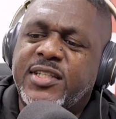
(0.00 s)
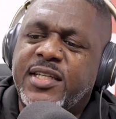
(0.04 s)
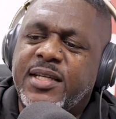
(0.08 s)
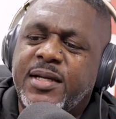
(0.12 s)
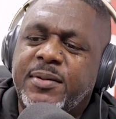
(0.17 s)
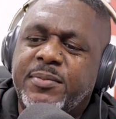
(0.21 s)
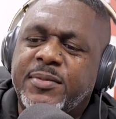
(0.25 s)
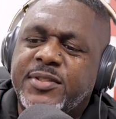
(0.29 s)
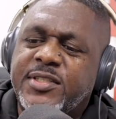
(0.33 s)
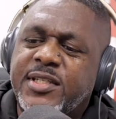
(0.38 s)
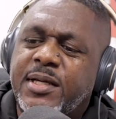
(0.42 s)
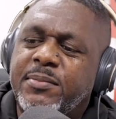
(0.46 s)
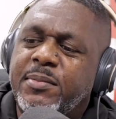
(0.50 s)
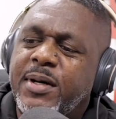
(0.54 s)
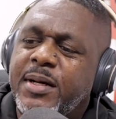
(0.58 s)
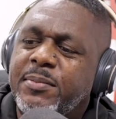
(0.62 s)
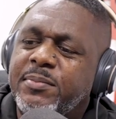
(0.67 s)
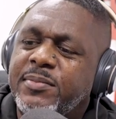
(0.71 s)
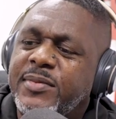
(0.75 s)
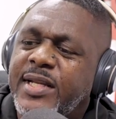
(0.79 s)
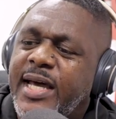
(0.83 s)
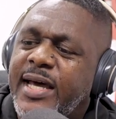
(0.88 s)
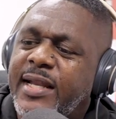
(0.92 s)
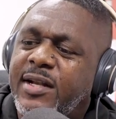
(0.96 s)
of them, and some of
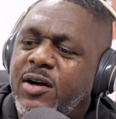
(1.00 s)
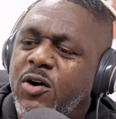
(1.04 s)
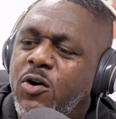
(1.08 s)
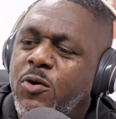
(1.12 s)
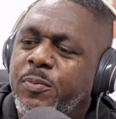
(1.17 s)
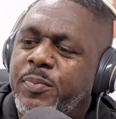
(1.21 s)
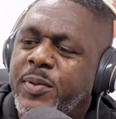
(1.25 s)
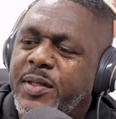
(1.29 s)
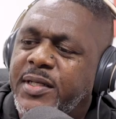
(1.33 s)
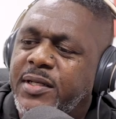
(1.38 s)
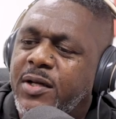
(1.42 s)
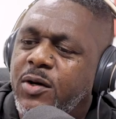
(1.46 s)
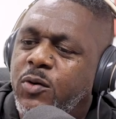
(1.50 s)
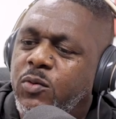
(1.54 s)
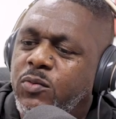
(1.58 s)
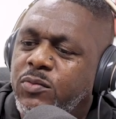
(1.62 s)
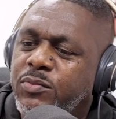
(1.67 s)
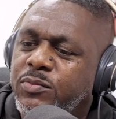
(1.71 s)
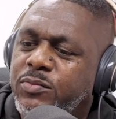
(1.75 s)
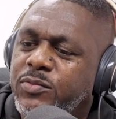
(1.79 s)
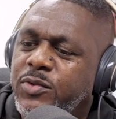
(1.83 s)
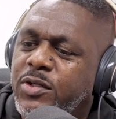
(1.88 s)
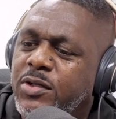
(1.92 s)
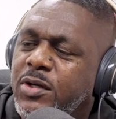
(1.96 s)
them not open though.
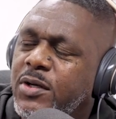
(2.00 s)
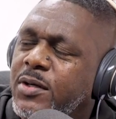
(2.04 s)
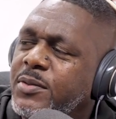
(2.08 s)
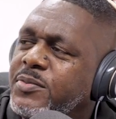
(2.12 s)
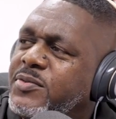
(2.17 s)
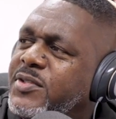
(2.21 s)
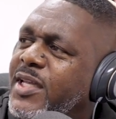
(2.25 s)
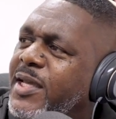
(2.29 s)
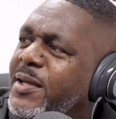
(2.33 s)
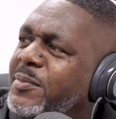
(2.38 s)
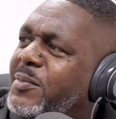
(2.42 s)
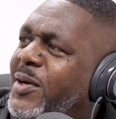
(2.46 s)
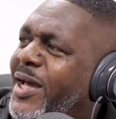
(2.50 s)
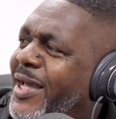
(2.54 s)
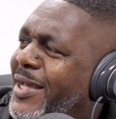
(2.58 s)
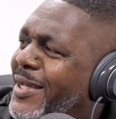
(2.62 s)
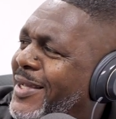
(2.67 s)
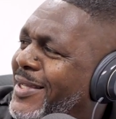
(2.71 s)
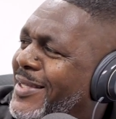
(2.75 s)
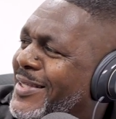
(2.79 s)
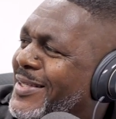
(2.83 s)
You know what I'm saying?